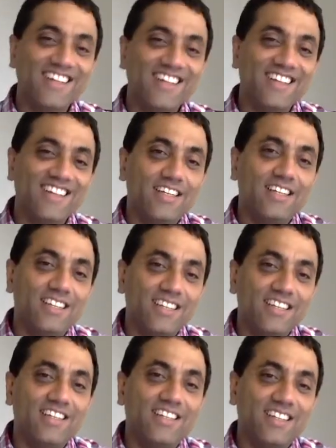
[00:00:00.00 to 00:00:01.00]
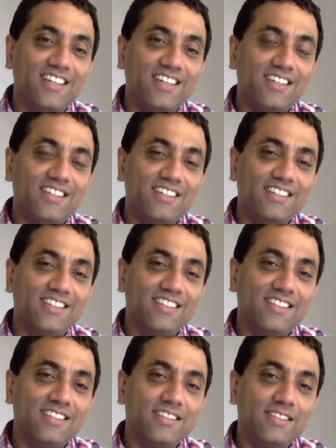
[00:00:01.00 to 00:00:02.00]

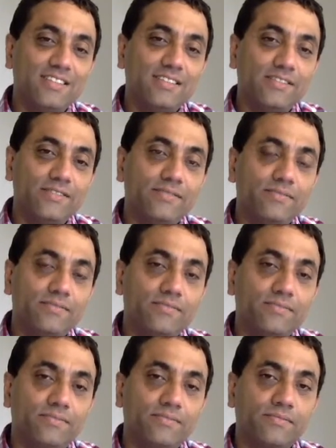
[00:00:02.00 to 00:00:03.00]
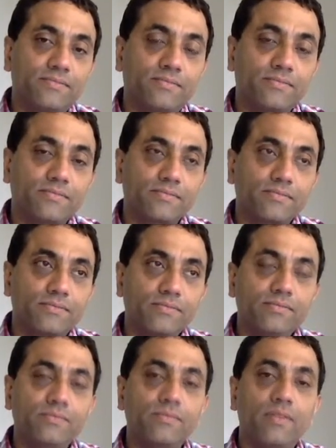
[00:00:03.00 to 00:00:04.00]

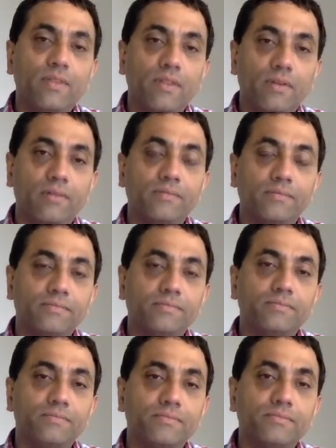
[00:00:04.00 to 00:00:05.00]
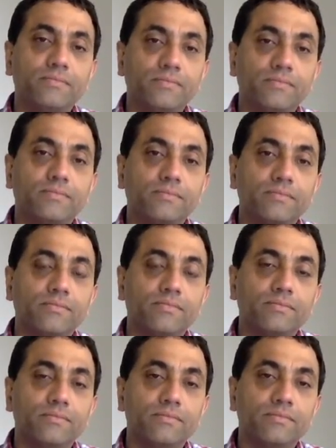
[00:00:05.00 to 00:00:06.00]
No words are spoken by the person on screen.